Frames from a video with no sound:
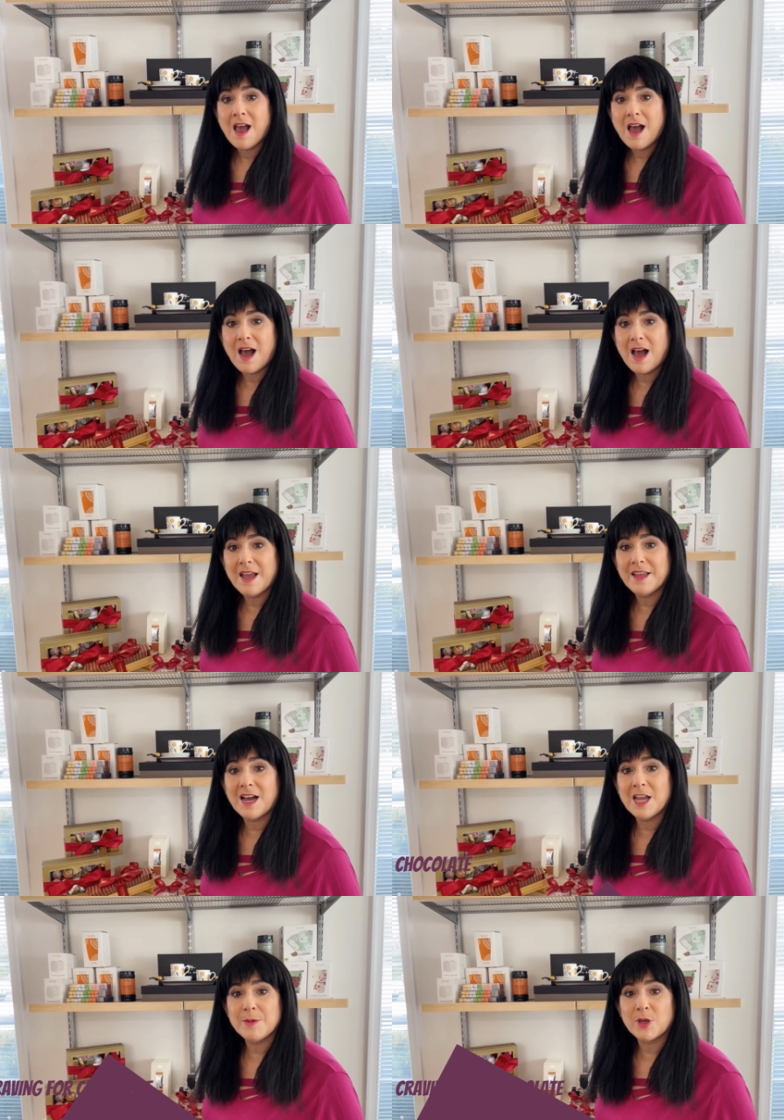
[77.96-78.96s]
Hi,
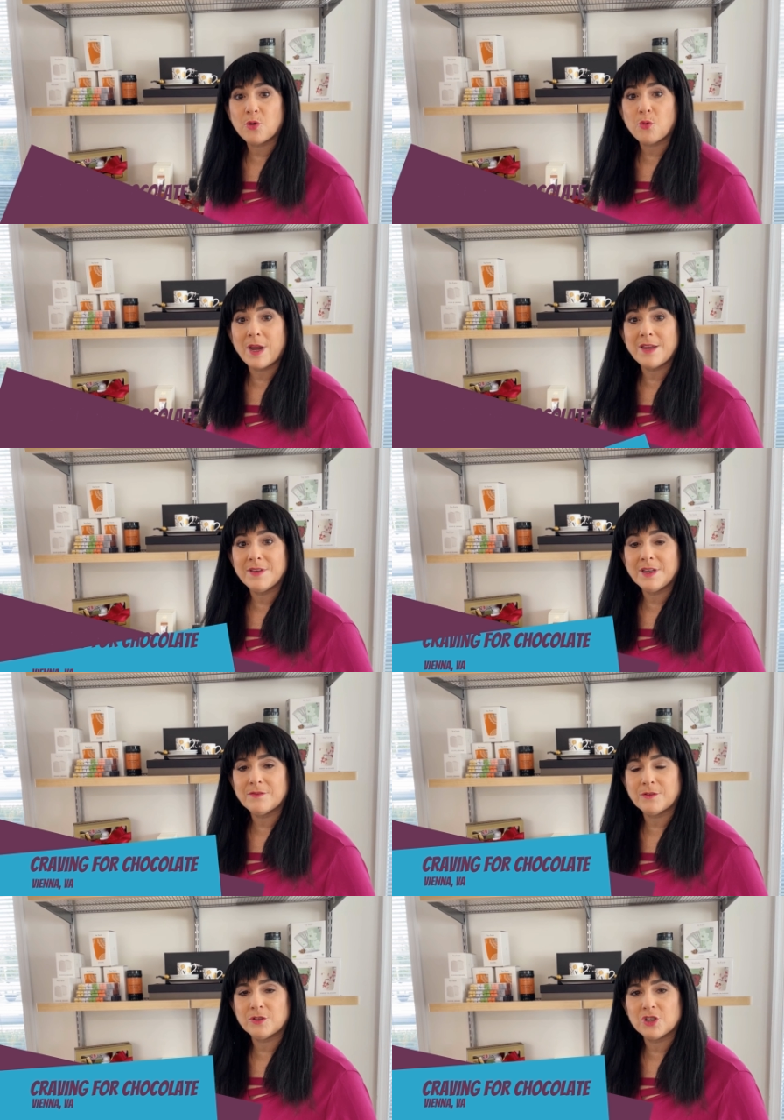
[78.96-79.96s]
I'm at Craving
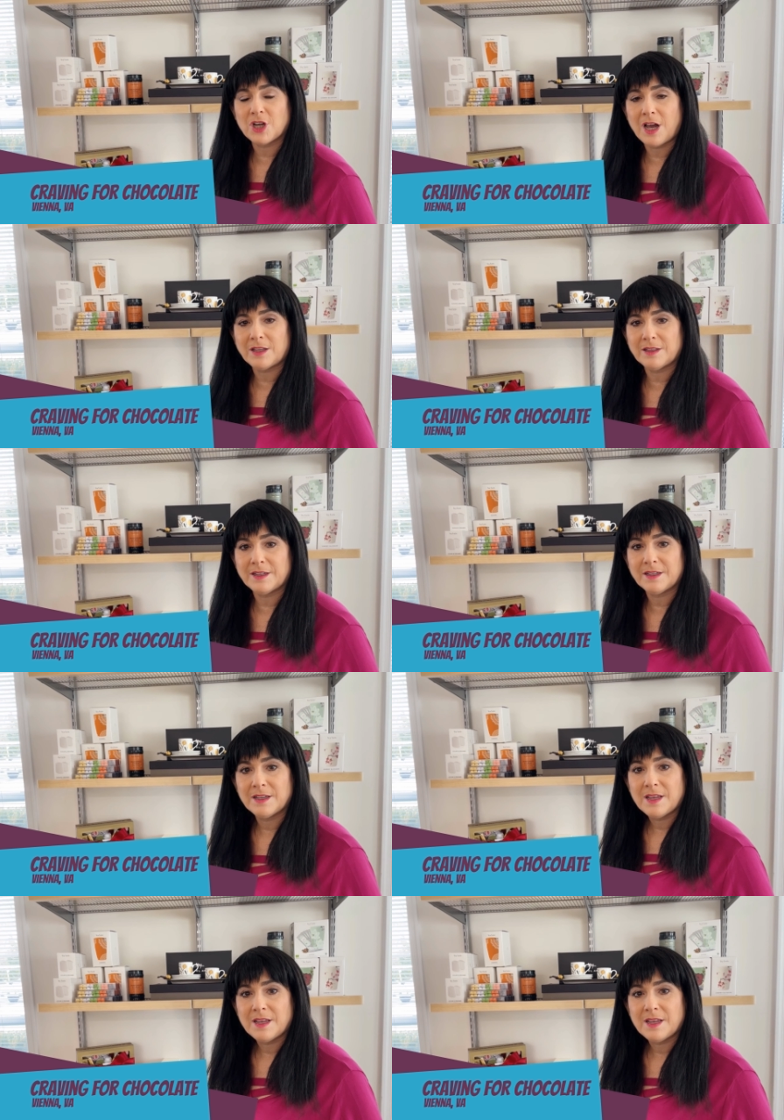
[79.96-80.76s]
for Chocolate.